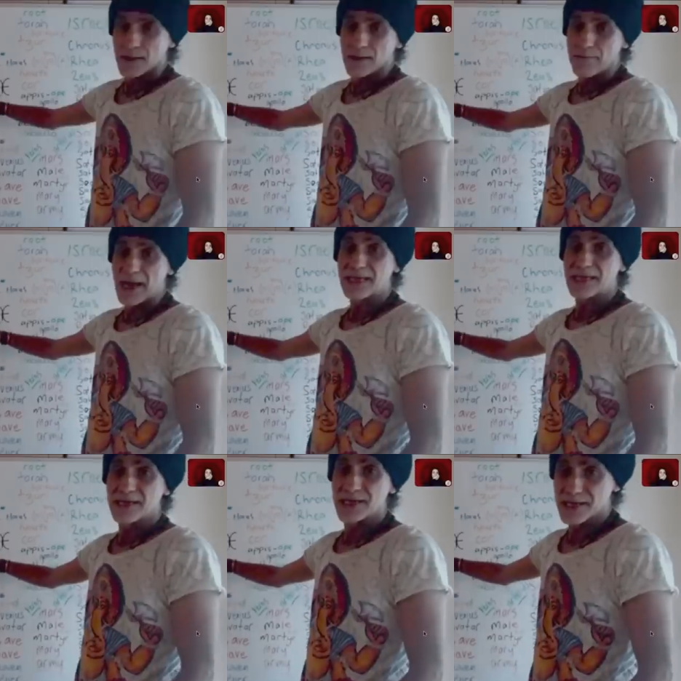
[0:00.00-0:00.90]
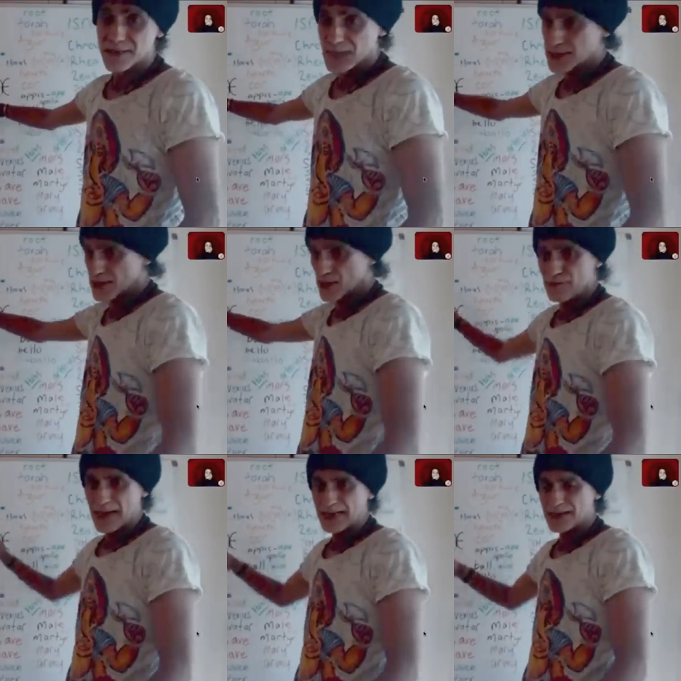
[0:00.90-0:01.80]
Magnetism, this is
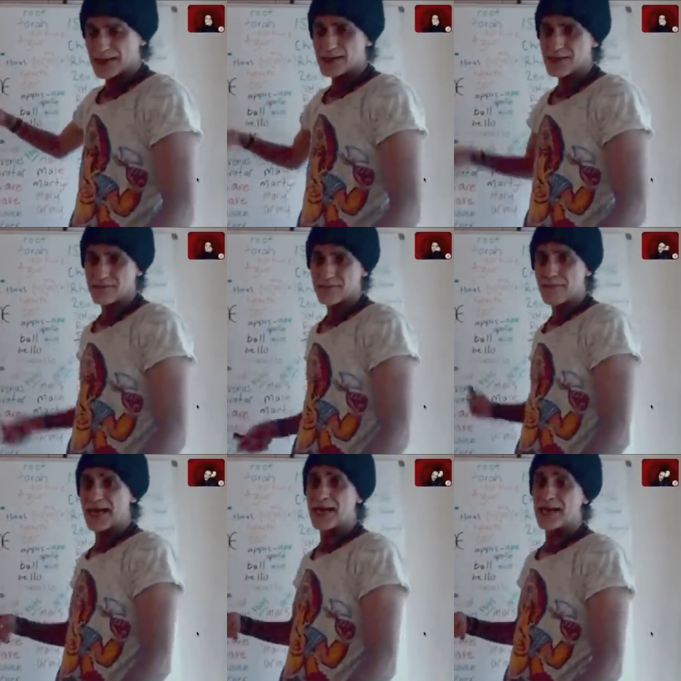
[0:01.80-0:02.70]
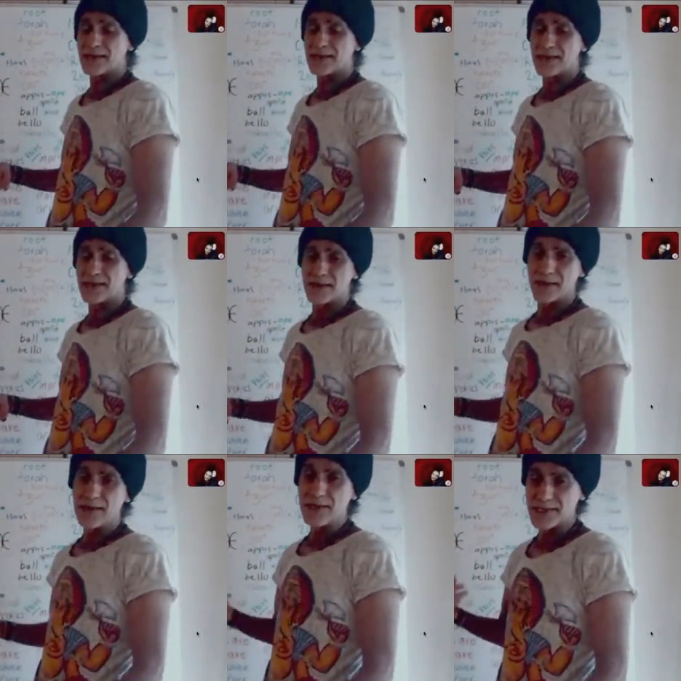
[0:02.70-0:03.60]
all magnetism. Mag
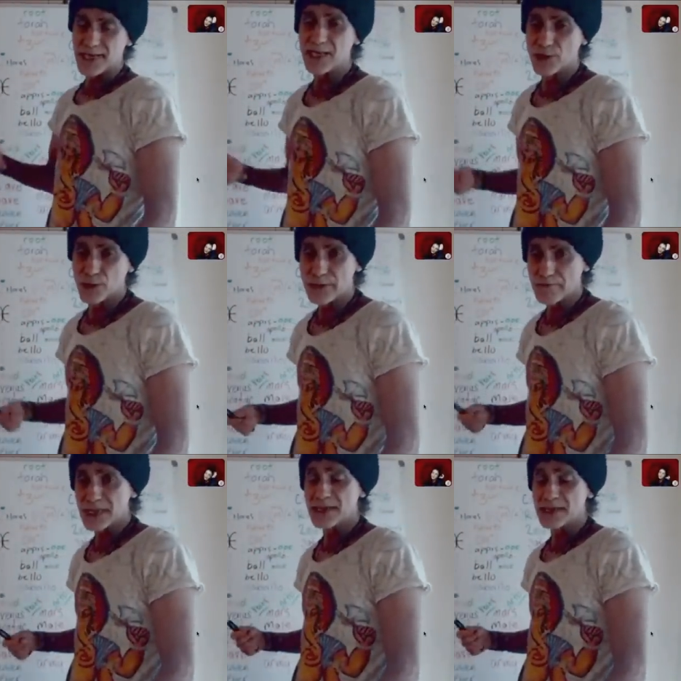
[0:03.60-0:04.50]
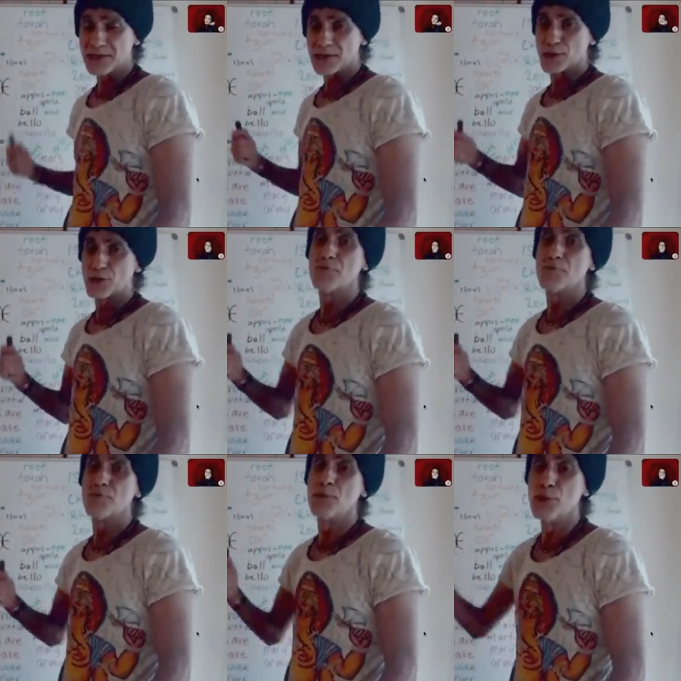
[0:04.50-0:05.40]
in Sanskrit means to
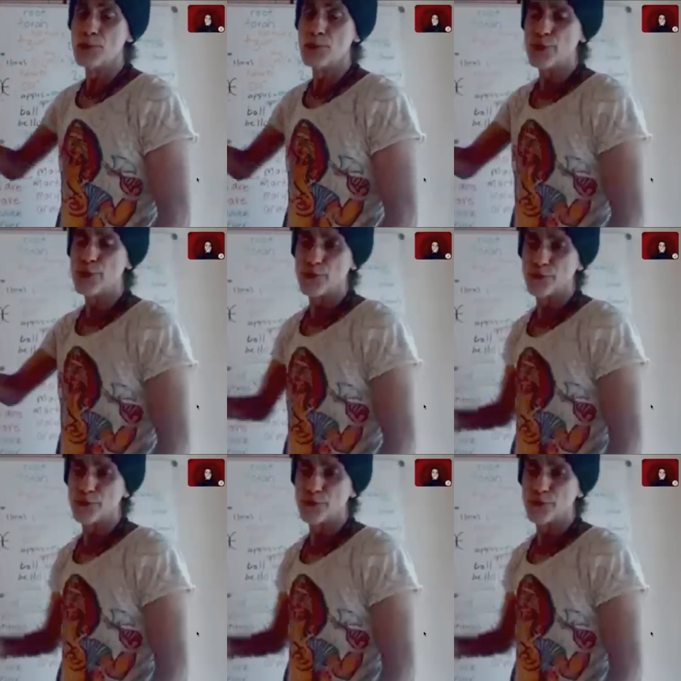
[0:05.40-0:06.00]
move.